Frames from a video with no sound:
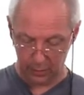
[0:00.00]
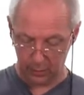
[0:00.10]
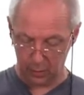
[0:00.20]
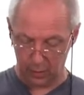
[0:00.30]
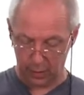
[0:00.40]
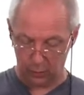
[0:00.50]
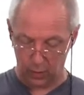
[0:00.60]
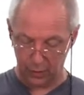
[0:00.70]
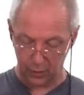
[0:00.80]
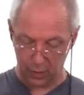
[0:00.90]
So I'll have
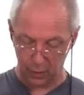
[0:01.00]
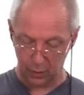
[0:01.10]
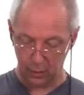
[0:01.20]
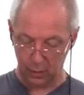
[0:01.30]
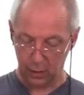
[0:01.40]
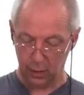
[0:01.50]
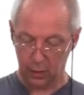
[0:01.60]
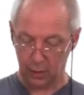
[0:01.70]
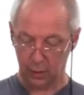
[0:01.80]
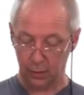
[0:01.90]
one section,
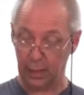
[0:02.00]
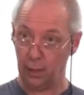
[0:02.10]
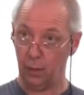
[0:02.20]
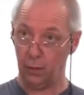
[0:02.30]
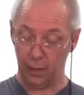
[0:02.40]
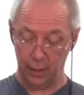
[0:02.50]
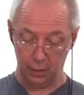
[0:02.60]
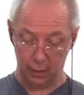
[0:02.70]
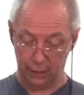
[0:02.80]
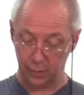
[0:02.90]
then I'll cut along there,
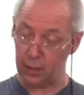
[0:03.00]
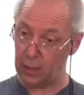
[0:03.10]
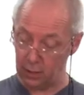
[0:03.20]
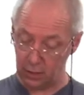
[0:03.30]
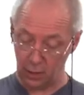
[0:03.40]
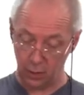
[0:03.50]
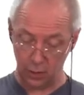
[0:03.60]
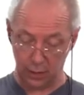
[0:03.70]
I'll have a second section,